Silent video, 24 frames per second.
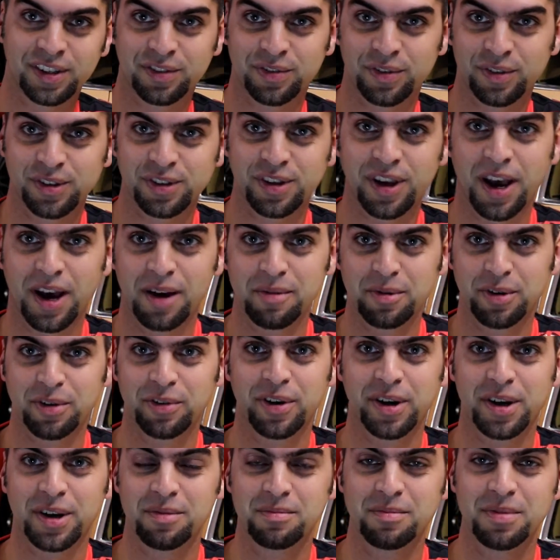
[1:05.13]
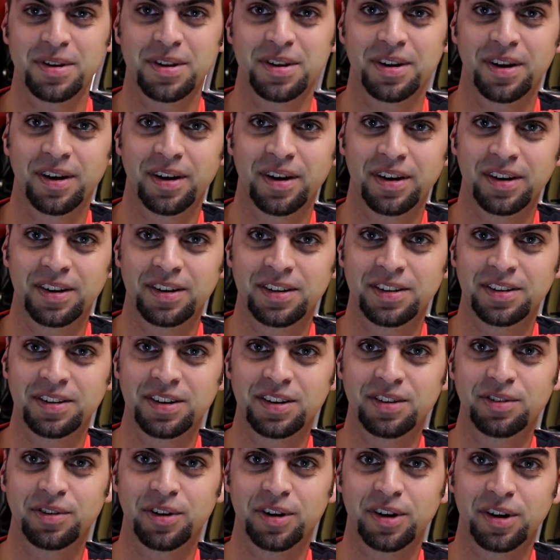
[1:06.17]
things first, I'm going to recommend a
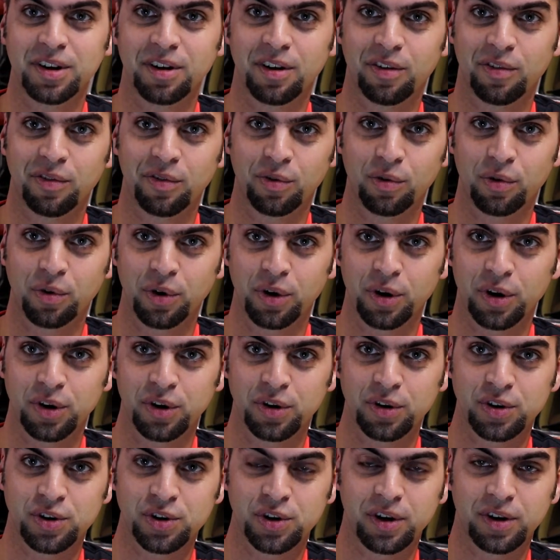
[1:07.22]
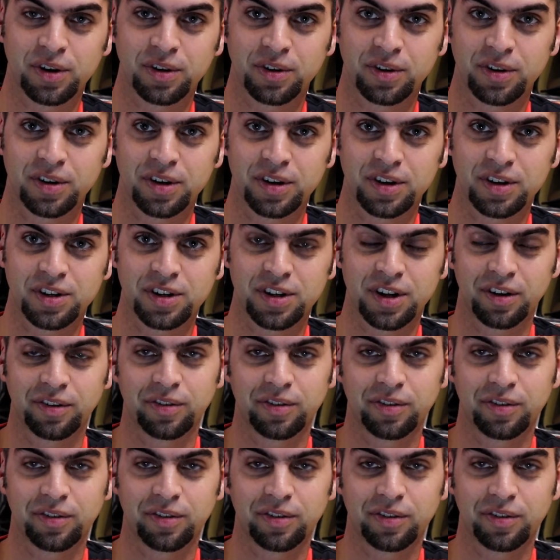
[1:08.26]
D-ring for your trailer hitch.